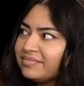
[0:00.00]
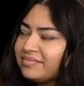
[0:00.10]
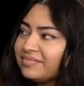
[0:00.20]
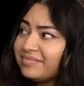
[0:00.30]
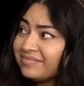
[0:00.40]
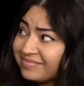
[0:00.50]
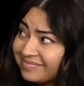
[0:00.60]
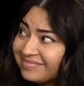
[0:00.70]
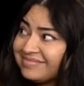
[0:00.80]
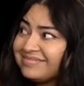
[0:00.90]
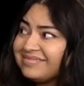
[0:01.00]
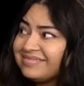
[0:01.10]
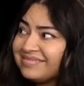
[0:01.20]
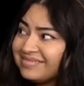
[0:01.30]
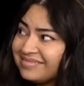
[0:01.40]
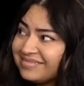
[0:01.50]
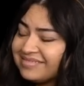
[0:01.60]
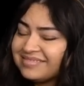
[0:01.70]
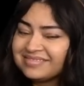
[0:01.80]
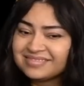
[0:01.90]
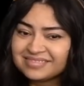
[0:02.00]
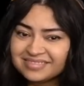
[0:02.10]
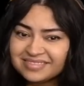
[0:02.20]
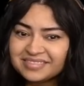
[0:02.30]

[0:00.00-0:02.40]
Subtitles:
[no speech]